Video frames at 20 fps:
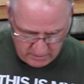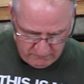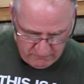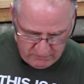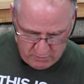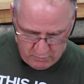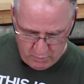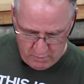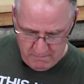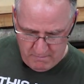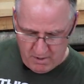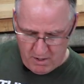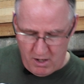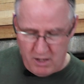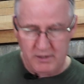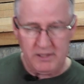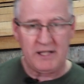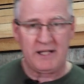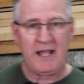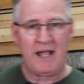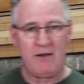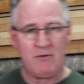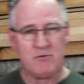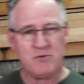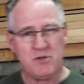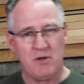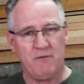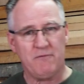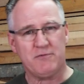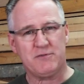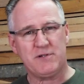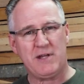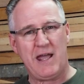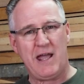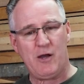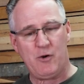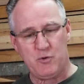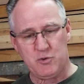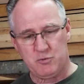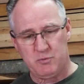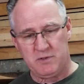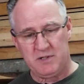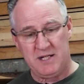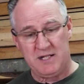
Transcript: if you were marking out dovetails,